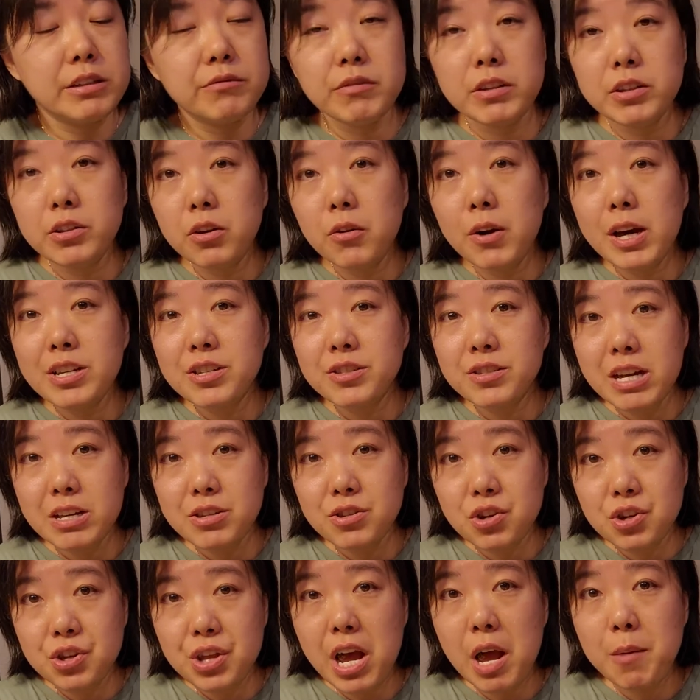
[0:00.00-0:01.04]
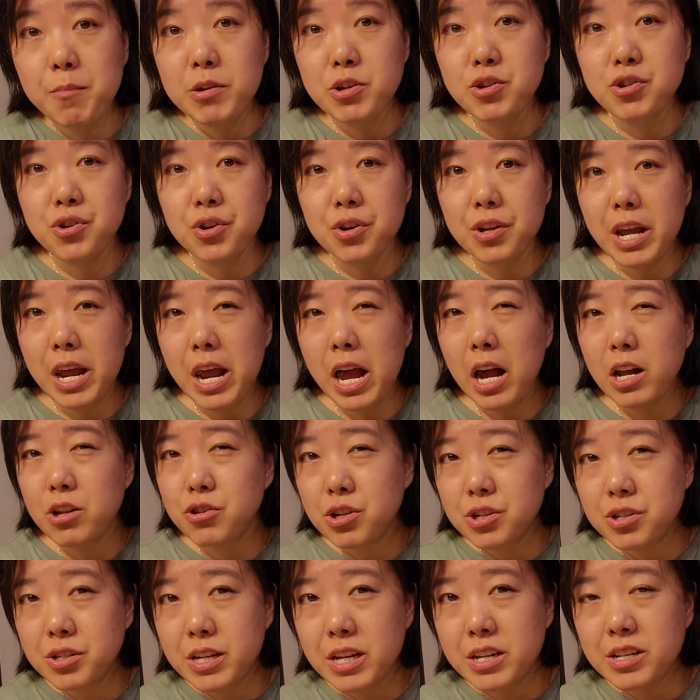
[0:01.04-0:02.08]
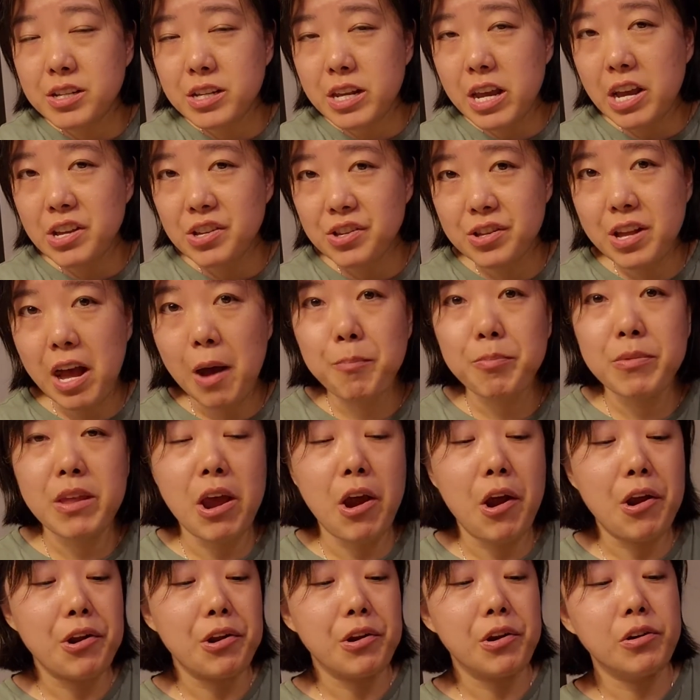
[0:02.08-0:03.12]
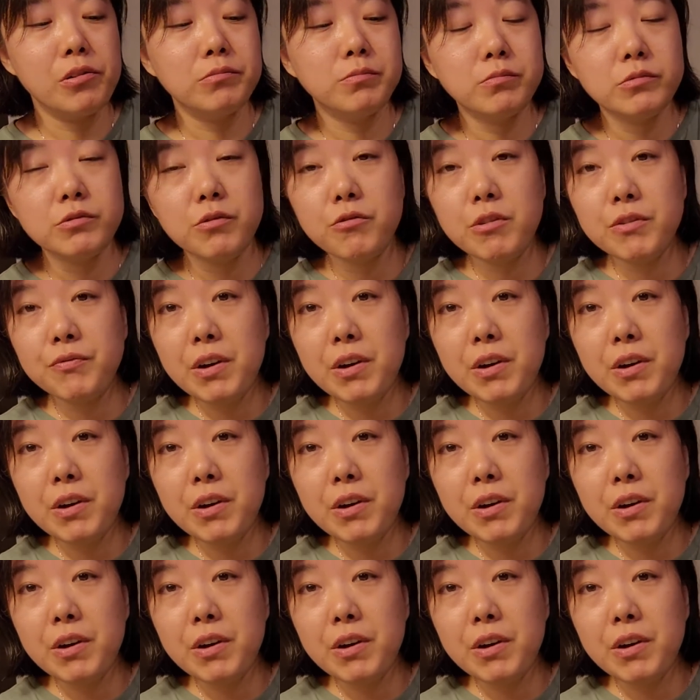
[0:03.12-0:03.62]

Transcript: Even though I set to temperature like 160 and stop there, you know,